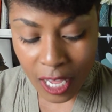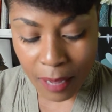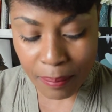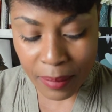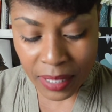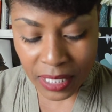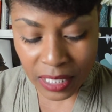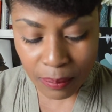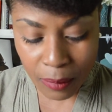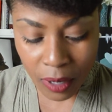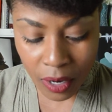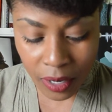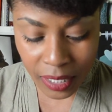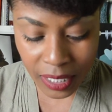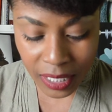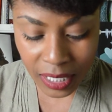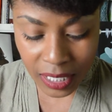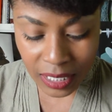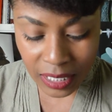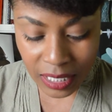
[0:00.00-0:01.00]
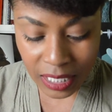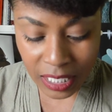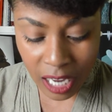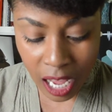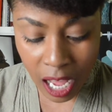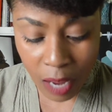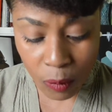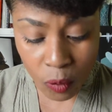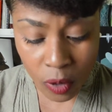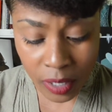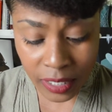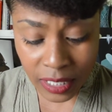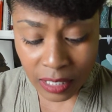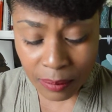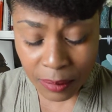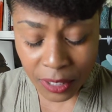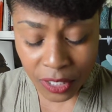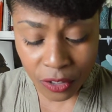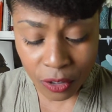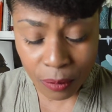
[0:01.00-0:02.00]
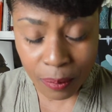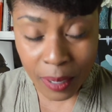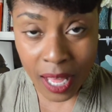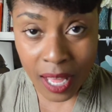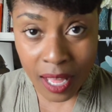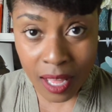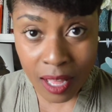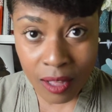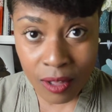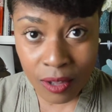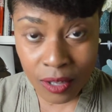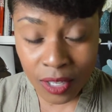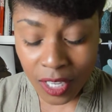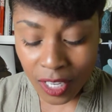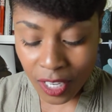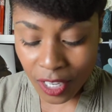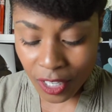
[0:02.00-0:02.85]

Miss Margitan did not want to be your pal,